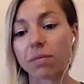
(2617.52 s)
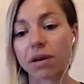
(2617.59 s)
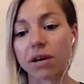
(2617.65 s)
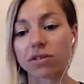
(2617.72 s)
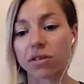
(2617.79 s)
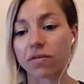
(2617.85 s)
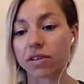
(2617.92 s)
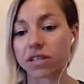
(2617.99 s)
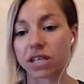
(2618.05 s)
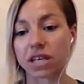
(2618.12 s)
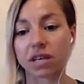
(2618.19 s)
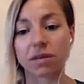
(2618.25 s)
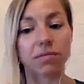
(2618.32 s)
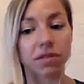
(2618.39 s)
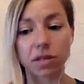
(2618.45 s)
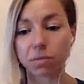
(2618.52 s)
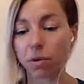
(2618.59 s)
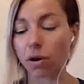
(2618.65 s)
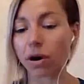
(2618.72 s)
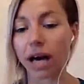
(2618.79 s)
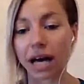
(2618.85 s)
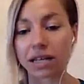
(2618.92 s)
Okay, because obviously
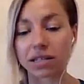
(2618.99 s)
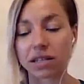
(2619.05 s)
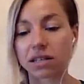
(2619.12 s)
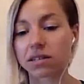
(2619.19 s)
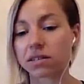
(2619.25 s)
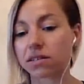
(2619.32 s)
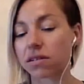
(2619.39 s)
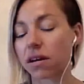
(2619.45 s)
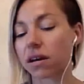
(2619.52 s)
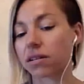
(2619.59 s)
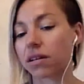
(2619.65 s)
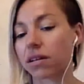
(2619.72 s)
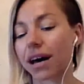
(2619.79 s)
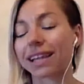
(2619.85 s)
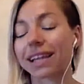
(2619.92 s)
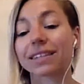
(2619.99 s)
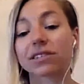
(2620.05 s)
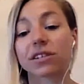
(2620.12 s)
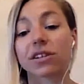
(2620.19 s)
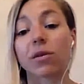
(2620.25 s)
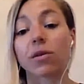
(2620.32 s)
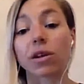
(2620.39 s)
this podcast is, I
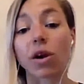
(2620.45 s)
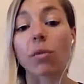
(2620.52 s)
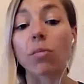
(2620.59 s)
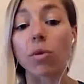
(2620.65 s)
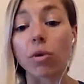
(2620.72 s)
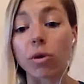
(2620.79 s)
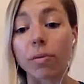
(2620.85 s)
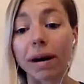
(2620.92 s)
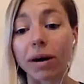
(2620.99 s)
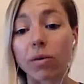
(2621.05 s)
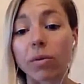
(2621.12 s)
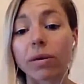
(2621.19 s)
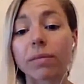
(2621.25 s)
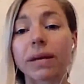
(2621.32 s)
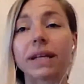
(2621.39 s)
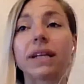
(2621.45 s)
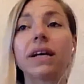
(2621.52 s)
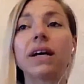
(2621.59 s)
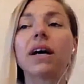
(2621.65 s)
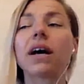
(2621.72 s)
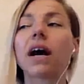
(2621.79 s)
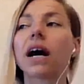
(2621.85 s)
like to know a lot more about
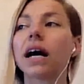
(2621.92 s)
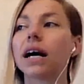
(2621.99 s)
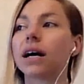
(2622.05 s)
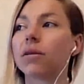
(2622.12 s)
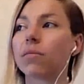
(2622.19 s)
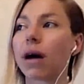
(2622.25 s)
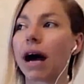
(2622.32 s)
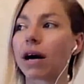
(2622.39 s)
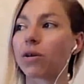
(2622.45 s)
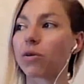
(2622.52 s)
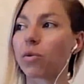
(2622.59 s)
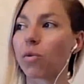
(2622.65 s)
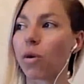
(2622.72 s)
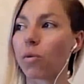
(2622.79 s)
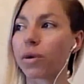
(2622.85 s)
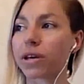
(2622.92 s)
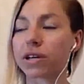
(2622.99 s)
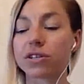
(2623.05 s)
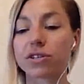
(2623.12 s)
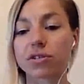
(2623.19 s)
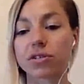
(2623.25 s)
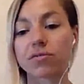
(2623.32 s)
women and what
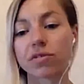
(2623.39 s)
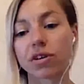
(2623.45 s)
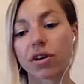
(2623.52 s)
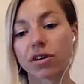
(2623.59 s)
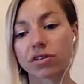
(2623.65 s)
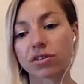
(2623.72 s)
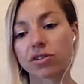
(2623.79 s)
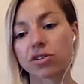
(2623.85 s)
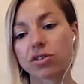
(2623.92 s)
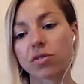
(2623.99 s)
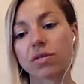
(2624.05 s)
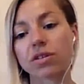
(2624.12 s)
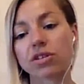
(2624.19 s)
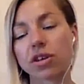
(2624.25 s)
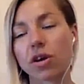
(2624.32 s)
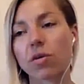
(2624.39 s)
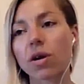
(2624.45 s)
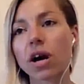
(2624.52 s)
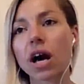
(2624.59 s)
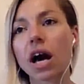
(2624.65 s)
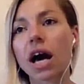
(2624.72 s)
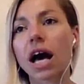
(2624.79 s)
we can do in regards to it.
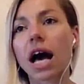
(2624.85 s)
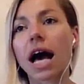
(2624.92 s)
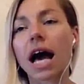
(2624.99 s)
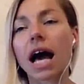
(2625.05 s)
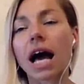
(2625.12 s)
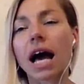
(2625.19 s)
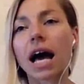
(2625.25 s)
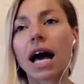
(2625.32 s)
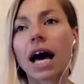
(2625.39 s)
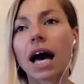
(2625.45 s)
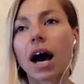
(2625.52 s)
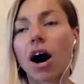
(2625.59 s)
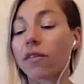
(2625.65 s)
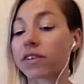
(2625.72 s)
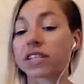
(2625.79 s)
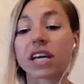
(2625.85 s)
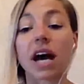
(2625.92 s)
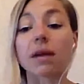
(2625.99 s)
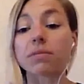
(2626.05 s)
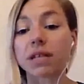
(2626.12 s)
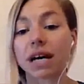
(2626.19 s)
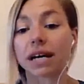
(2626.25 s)
So
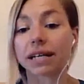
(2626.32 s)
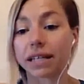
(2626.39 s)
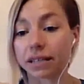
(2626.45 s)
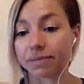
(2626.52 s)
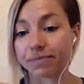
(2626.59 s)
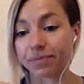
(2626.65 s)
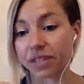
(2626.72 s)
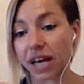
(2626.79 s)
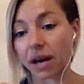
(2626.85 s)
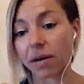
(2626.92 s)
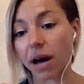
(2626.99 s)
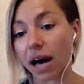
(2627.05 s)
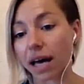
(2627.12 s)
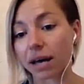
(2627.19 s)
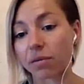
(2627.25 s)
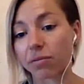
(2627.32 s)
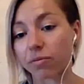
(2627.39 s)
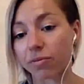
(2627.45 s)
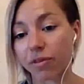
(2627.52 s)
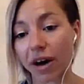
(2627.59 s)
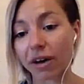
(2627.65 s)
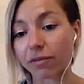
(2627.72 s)
obviously I'm tiny. Yeah,
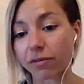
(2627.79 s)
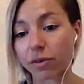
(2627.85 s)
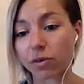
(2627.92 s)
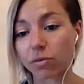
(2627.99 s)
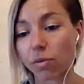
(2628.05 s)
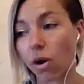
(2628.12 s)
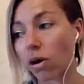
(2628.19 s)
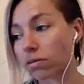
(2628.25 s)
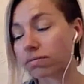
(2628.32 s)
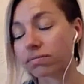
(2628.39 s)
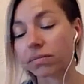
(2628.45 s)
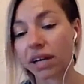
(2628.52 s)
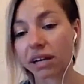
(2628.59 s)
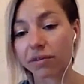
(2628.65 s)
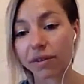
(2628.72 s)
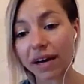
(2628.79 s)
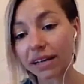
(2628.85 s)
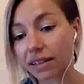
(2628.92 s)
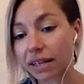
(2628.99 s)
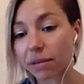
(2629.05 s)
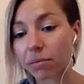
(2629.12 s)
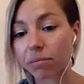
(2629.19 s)
I am 5'1" and a
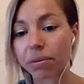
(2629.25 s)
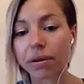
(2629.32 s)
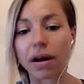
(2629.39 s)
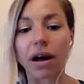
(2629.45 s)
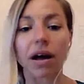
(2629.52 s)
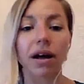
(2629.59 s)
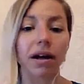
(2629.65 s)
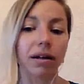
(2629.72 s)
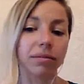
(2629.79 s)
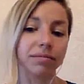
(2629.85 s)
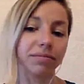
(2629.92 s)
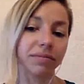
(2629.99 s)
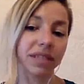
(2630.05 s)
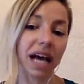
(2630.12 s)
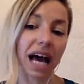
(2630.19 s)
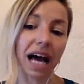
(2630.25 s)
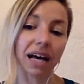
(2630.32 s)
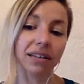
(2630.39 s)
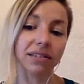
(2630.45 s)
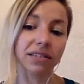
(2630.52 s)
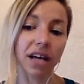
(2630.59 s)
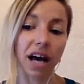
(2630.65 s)
fag dimp, and
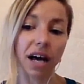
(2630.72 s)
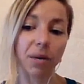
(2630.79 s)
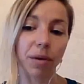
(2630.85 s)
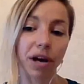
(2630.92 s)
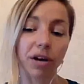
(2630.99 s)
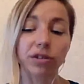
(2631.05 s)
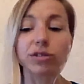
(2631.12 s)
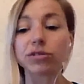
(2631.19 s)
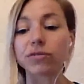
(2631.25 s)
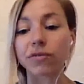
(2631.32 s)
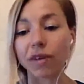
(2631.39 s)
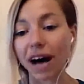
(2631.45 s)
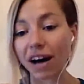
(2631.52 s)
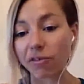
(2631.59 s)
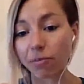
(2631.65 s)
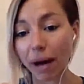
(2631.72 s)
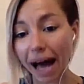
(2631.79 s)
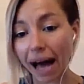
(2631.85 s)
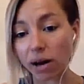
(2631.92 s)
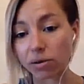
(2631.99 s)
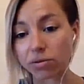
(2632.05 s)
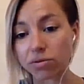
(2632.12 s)
I weigh 105
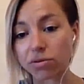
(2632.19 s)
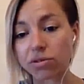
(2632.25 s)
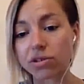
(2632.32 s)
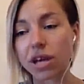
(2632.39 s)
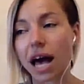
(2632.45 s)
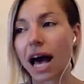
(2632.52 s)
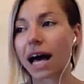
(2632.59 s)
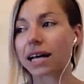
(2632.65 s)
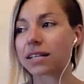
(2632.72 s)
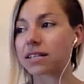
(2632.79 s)
pounds.